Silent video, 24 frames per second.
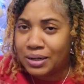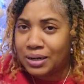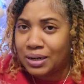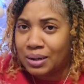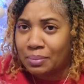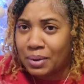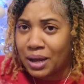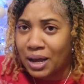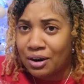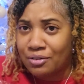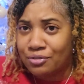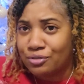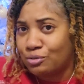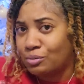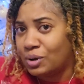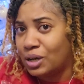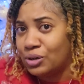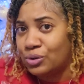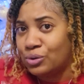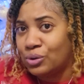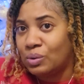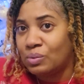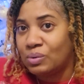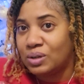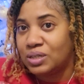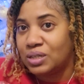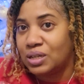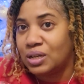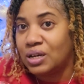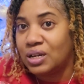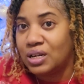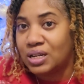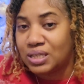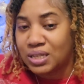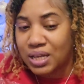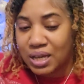in the bathroom, I knew I wasn't
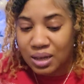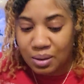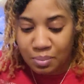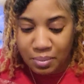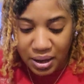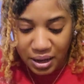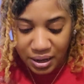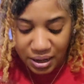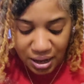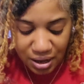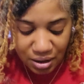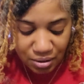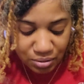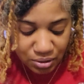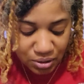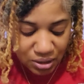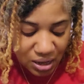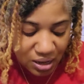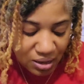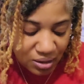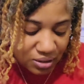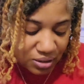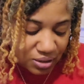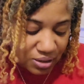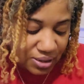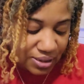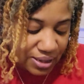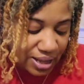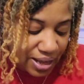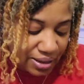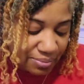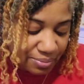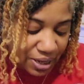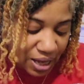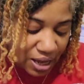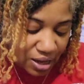going to take it back out, so I was just
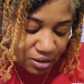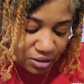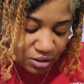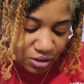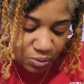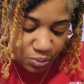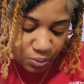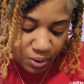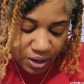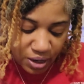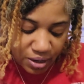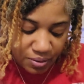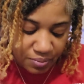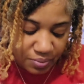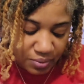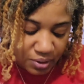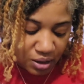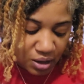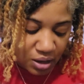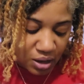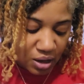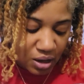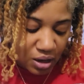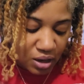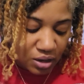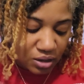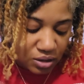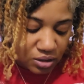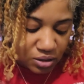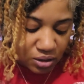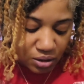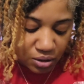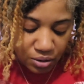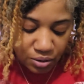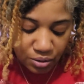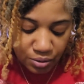like, I'll just wait.
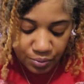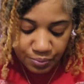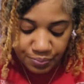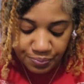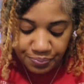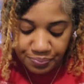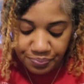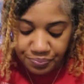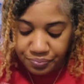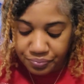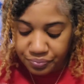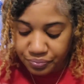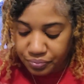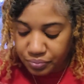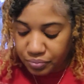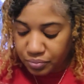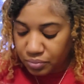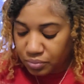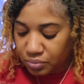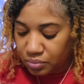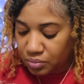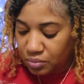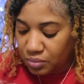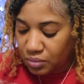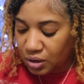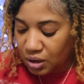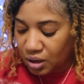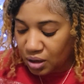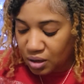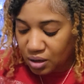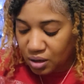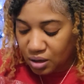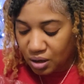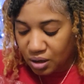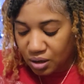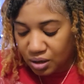So,
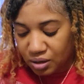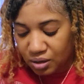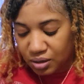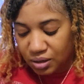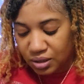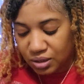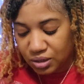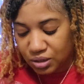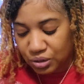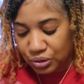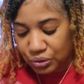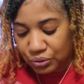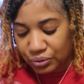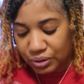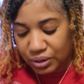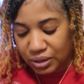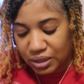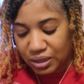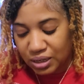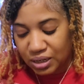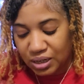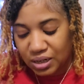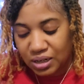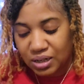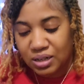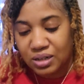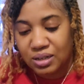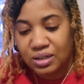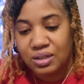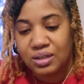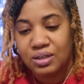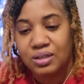yeah, it's green,